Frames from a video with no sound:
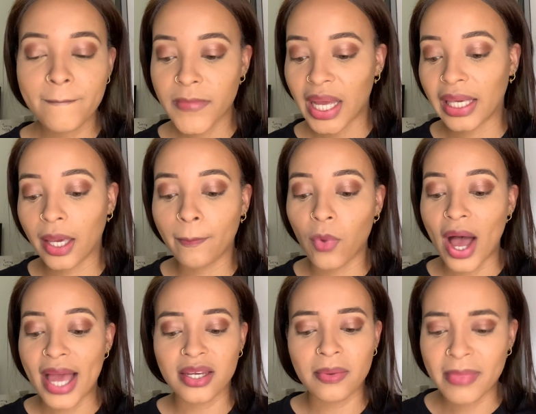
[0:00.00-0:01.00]

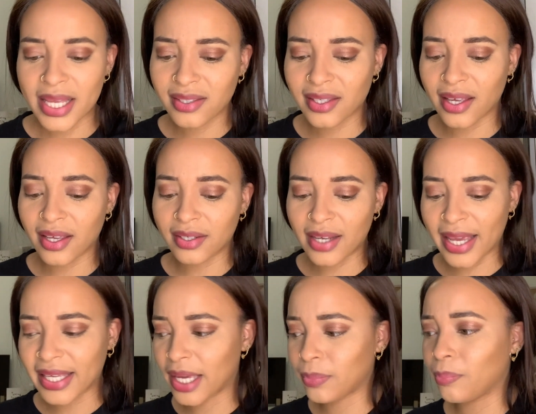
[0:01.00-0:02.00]
animated, I
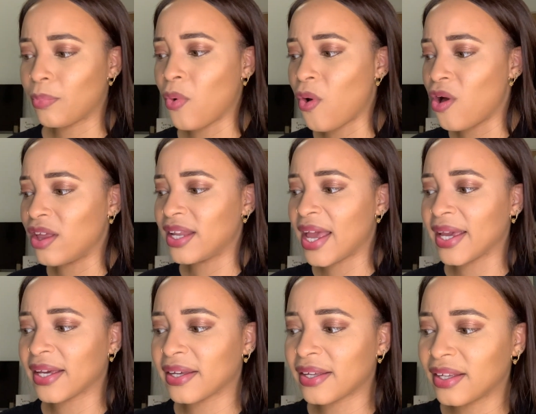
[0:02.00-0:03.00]
get more
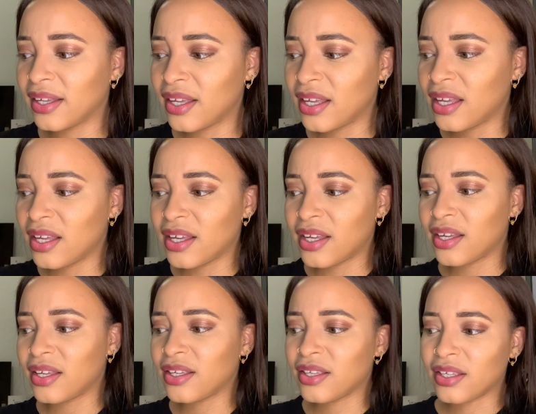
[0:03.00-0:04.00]
like,
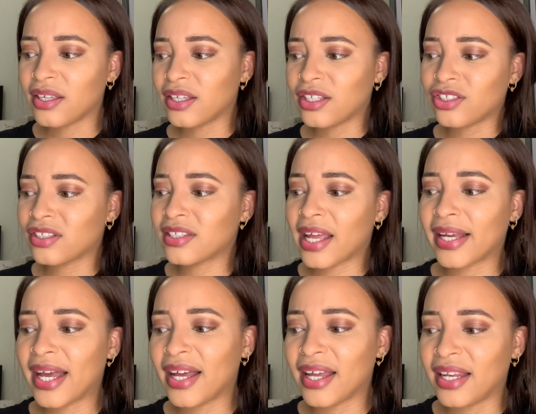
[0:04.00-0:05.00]
just like
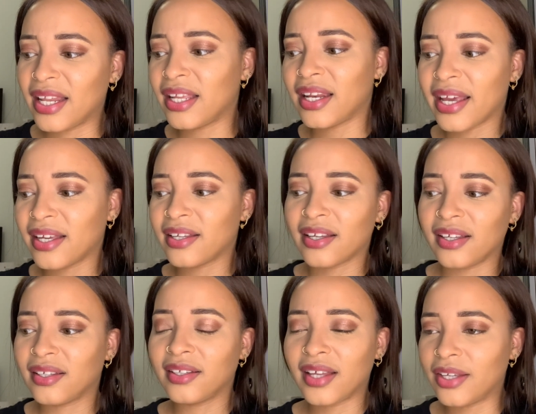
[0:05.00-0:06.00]

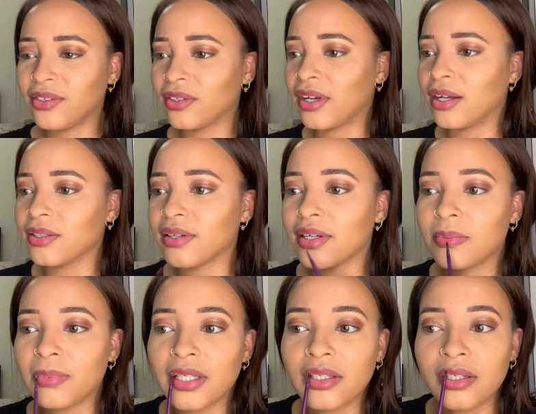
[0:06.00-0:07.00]
I don't know how to
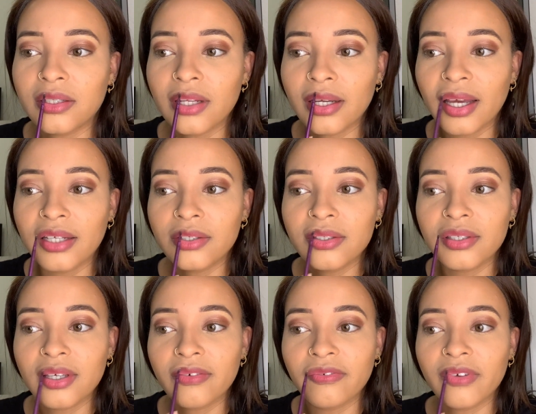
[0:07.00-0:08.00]
explain it. Like, I just
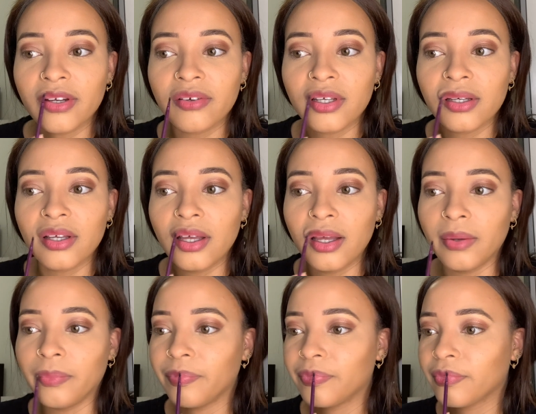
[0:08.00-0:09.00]
get very
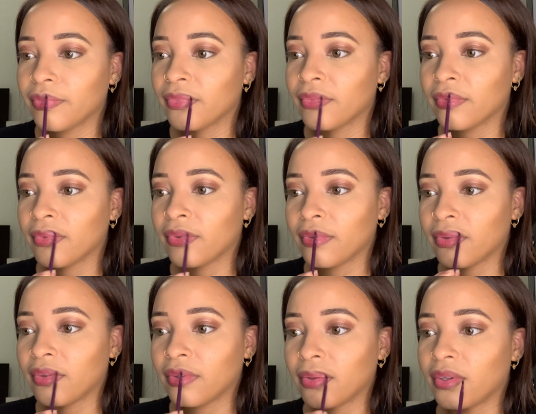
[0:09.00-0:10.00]

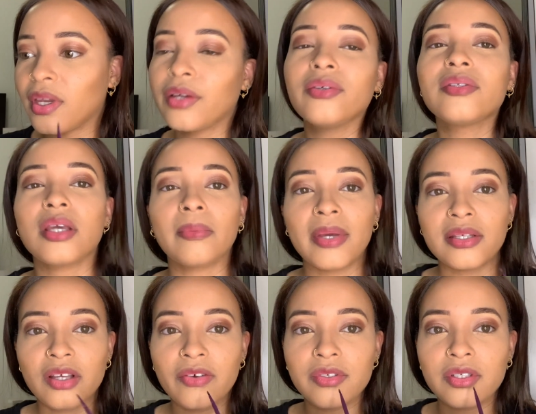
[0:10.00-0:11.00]
I don't take
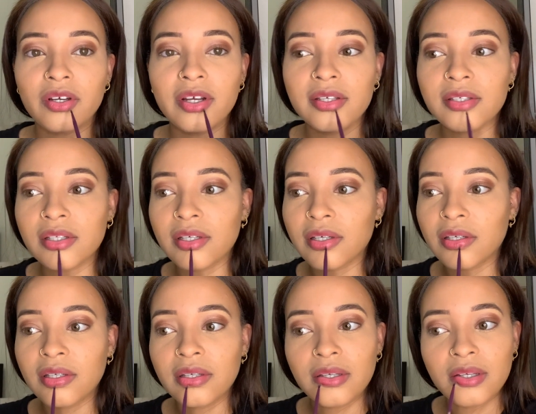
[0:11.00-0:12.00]
myself seriously.
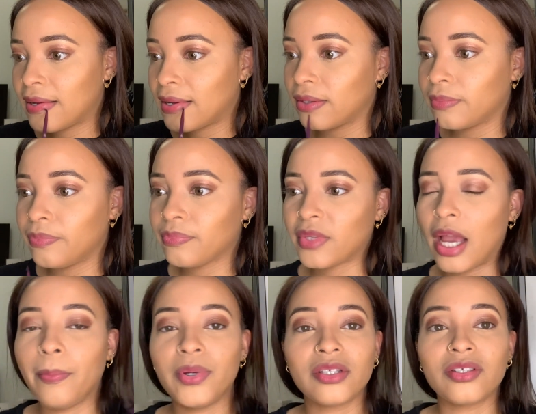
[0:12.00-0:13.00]
I
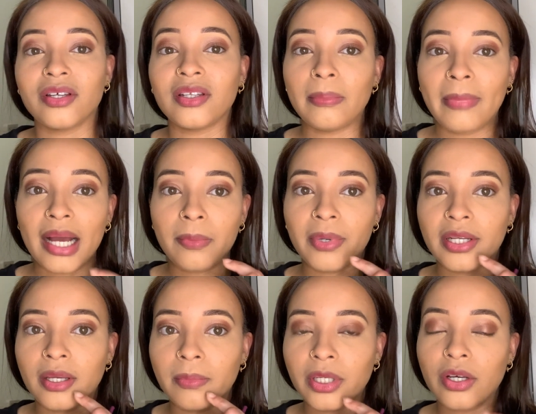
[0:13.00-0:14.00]
put it on the back
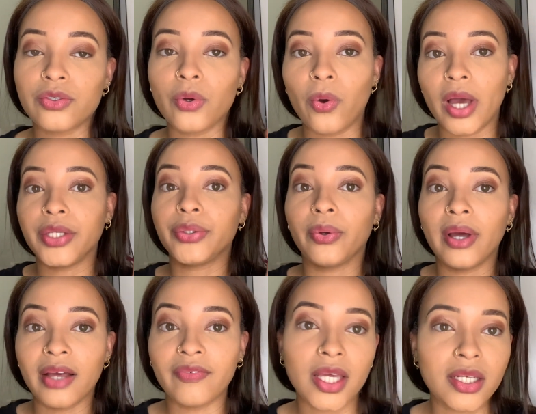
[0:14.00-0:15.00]
burner because, oh, I don't
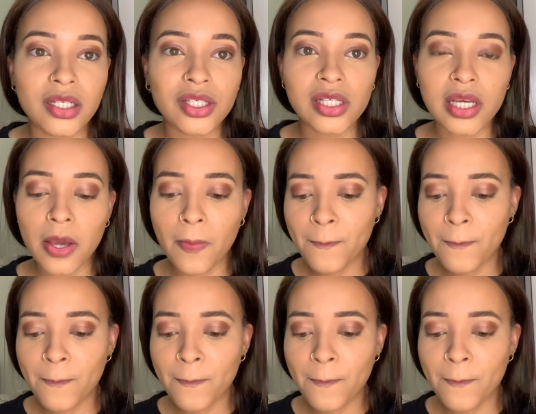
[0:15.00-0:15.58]
have energy.